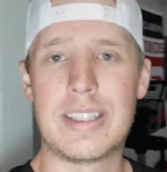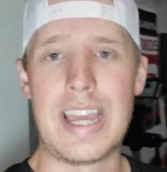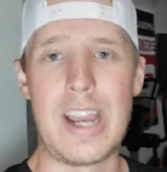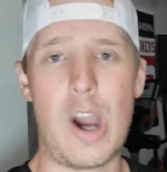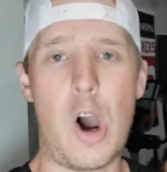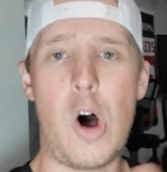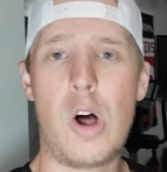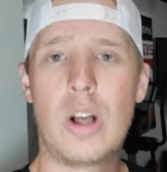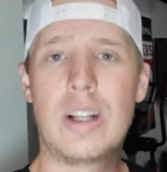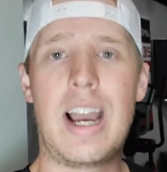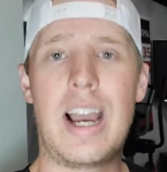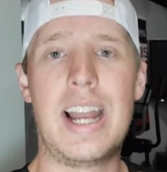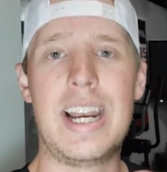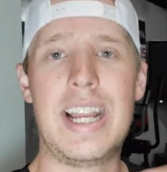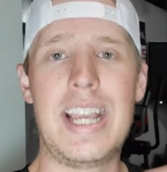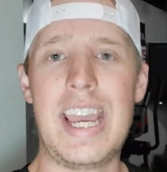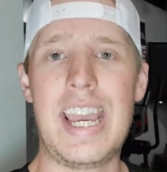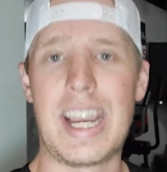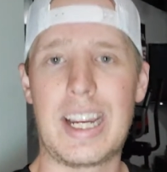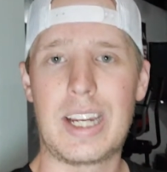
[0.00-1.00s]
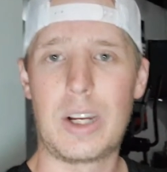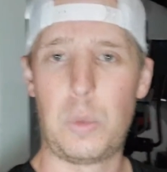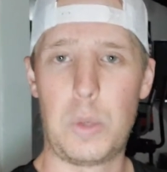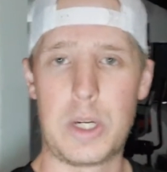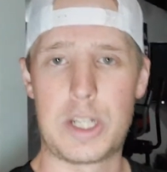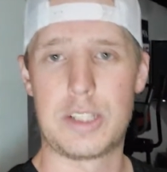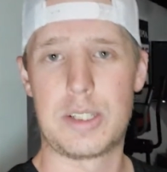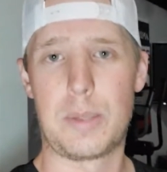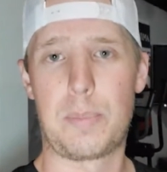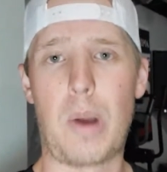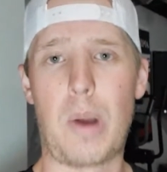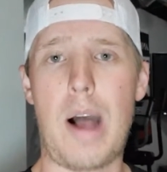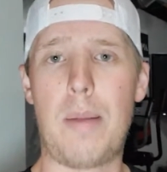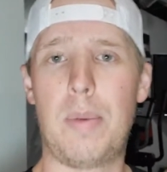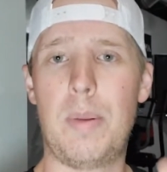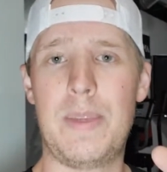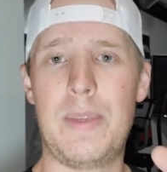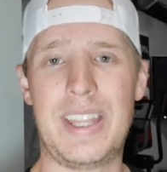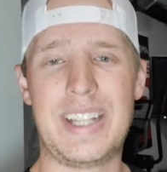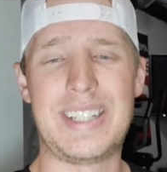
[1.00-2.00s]
They all got ick, which is a
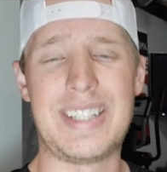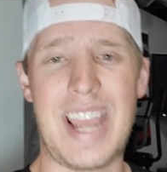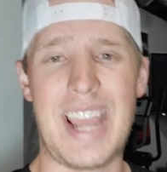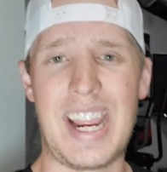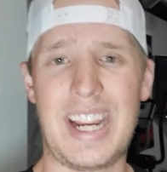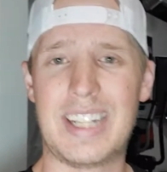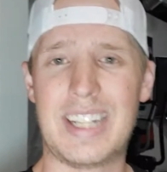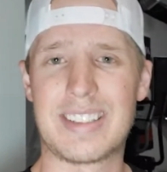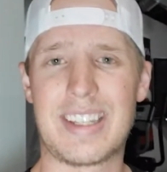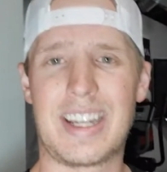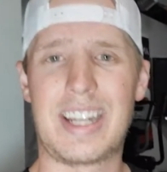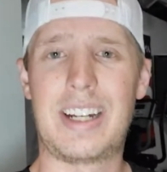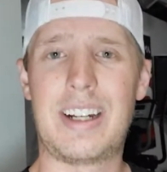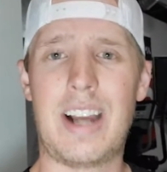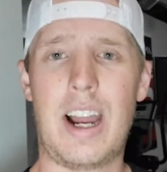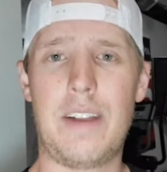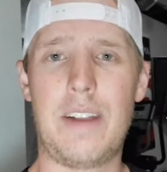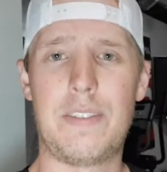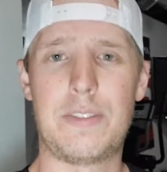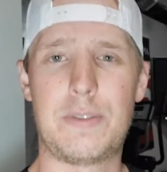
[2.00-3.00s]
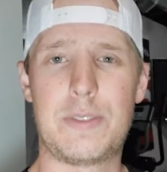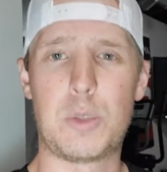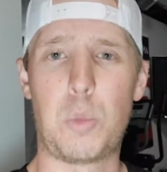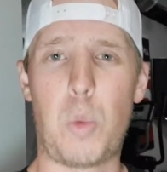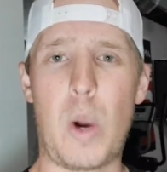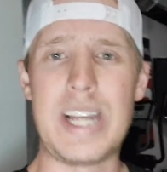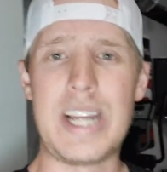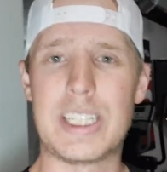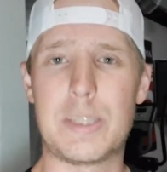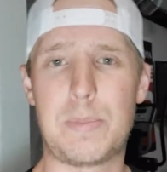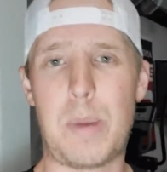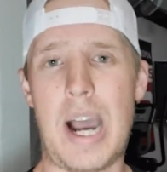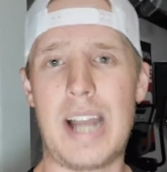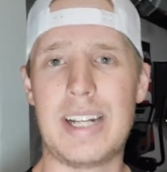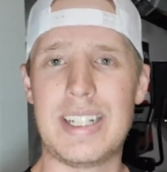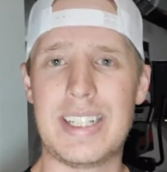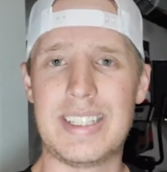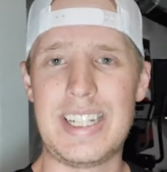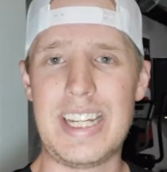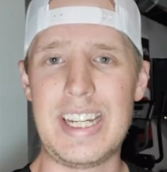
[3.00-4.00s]
problem in the tank. It's like kind of white
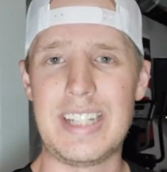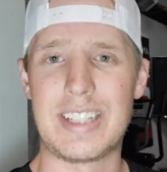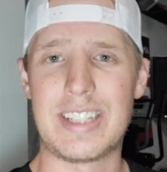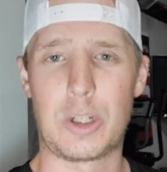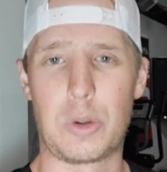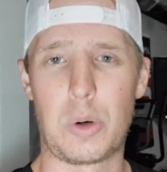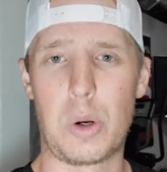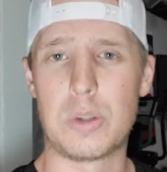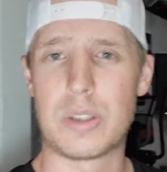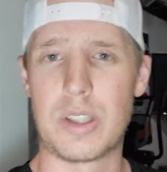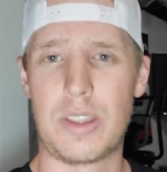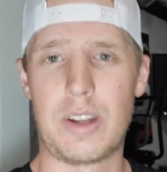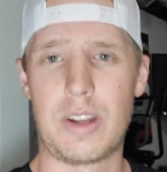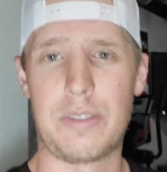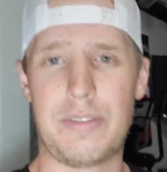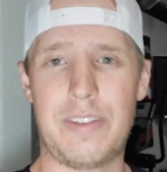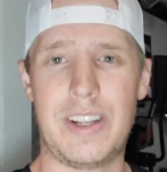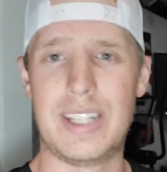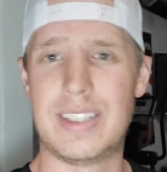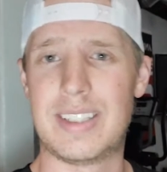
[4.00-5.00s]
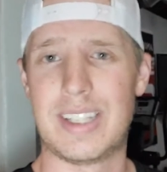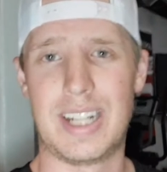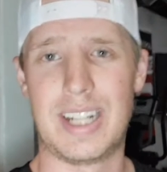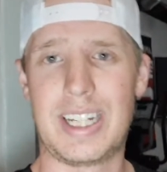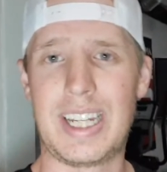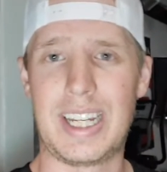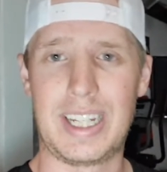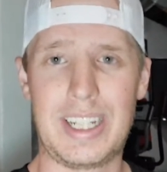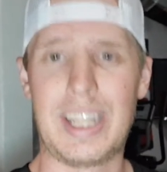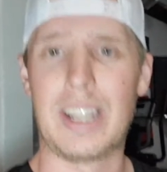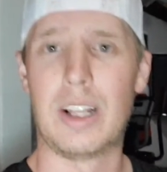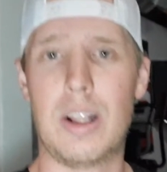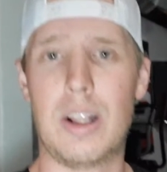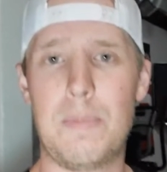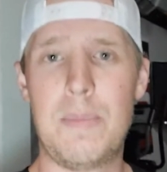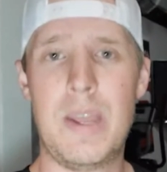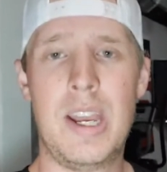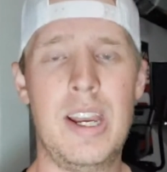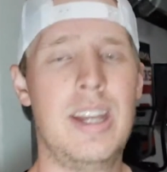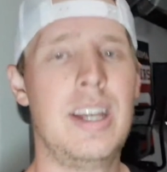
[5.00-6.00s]
spot disease. It grows on their fins and it can kill
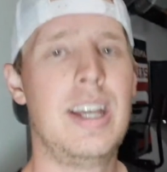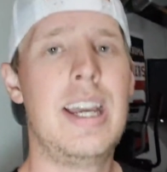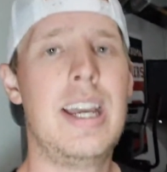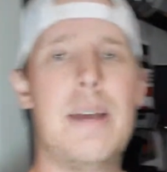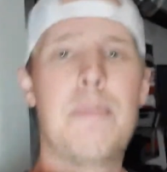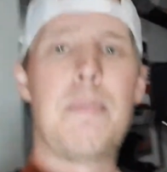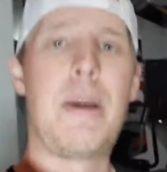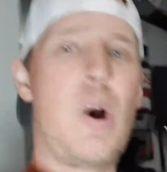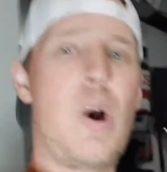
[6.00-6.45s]
them. My